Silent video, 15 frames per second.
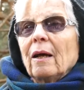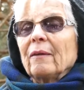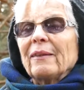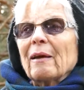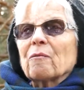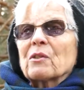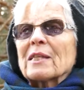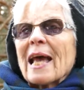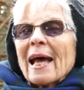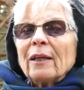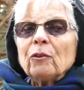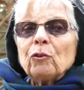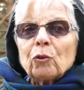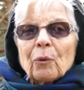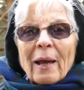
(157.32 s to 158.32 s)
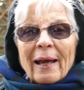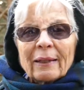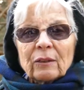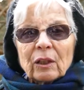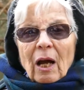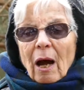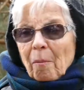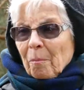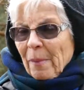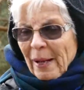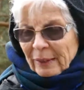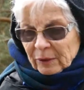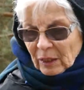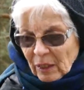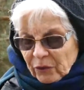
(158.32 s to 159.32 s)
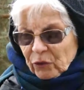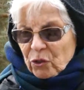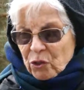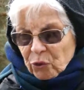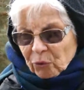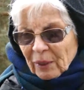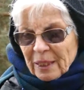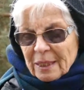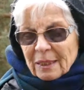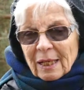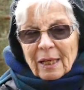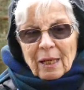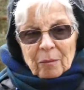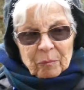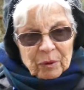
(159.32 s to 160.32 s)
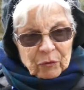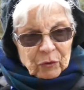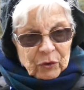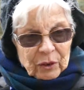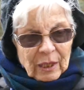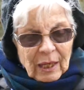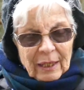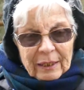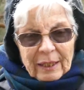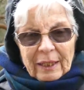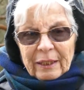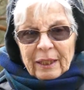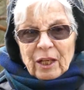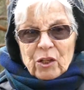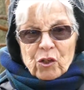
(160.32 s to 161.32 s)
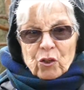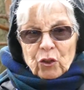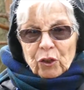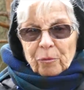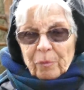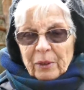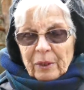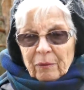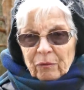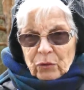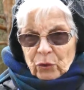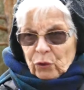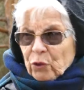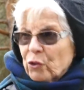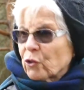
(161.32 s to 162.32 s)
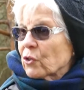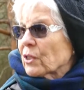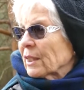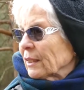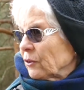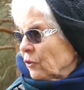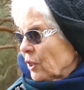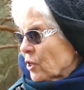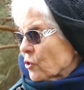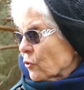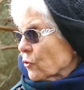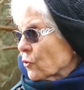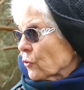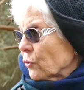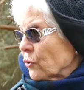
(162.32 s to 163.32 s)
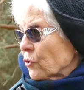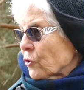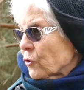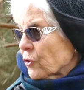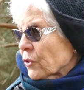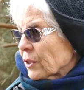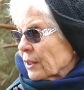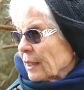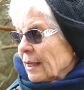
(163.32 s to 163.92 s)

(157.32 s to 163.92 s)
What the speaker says: there was hand-to-hand combat on the streets between the Hungarian German soldiers and the Russian soldiers.